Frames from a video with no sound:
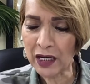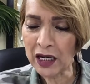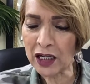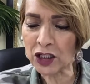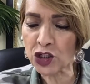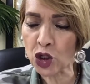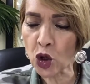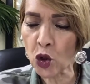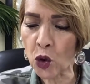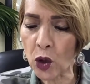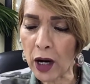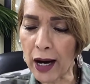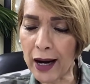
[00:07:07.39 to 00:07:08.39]
And
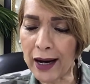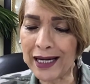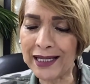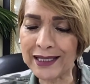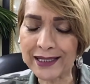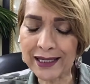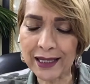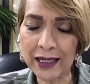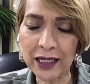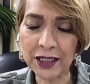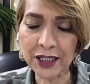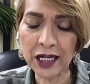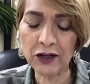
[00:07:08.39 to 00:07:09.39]
so uh, he he
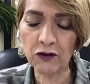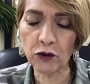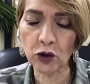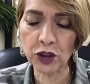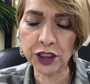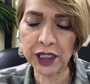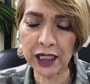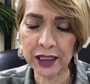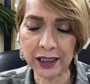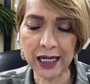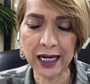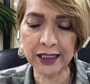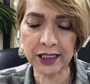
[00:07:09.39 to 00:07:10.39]
said in verse six,
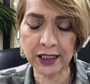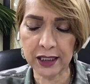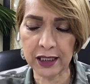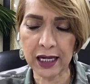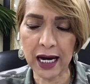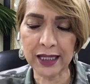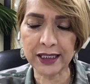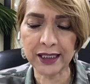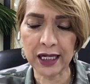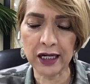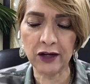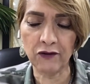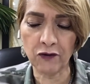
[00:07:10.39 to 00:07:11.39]
God God
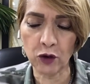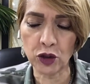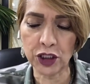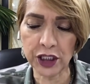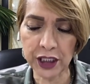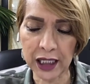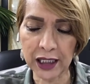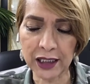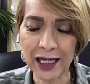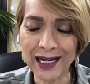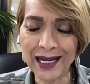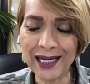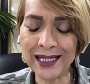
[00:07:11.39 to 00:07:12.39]
said in verse six,
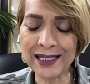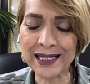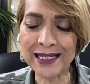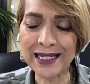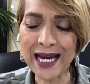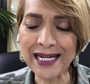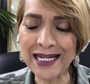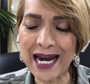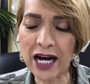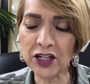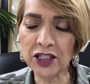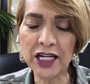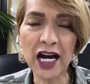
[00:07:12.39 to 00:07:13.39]
He says, "And now
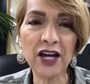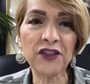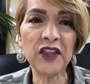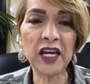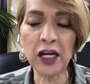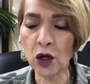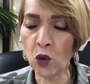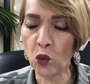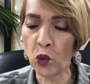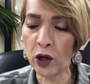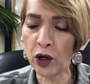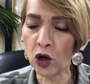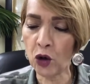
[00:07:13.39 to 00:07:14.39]
nothing
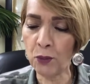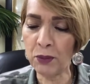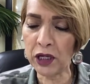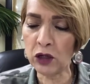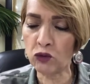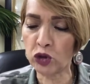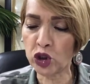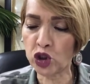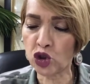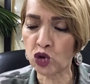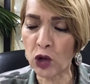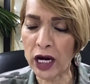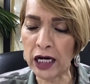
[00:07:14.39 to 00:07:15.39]
will be
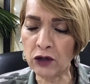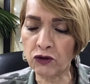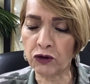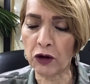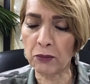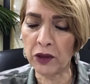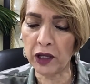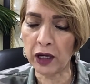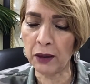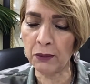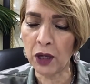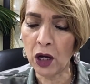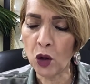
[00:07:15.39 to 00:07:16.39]
restrained from
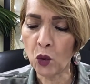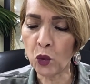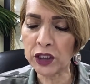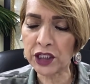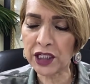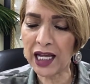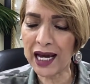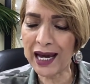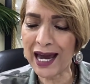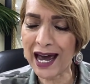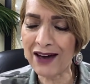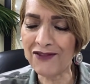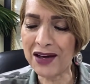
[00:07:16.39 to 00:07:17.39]
them which they
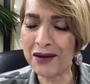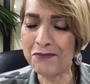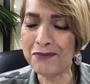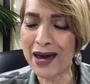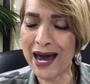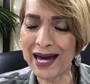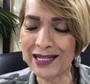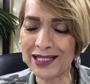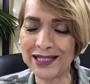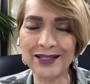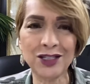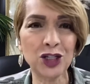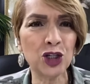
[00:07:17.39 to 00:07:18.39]
have
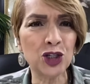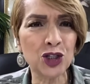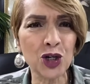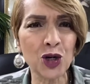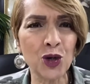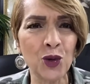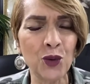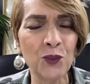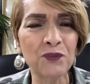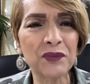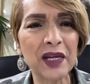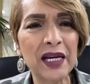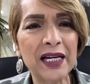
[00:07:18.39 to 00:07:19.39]
imagined to do."
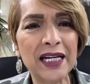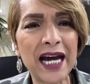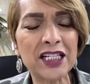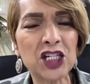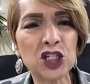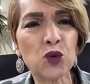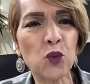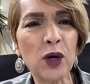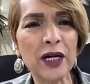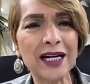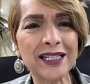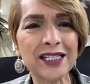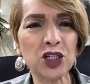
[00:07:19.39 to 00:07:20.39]
Now, I just want
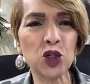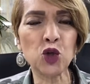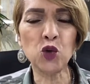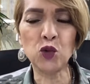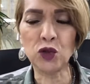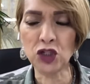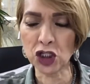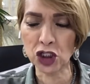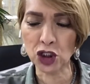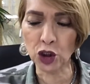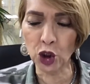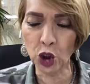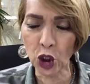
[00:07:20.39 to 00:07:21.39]
us to just
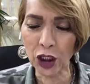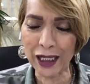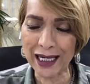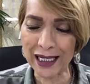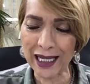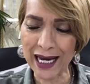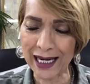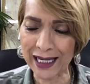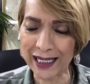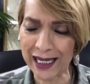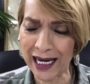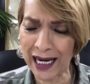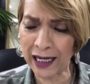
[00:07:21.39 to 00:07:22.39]
look at that
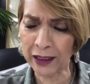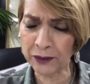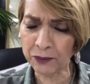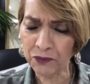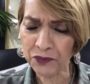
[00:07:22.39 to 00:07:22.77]
again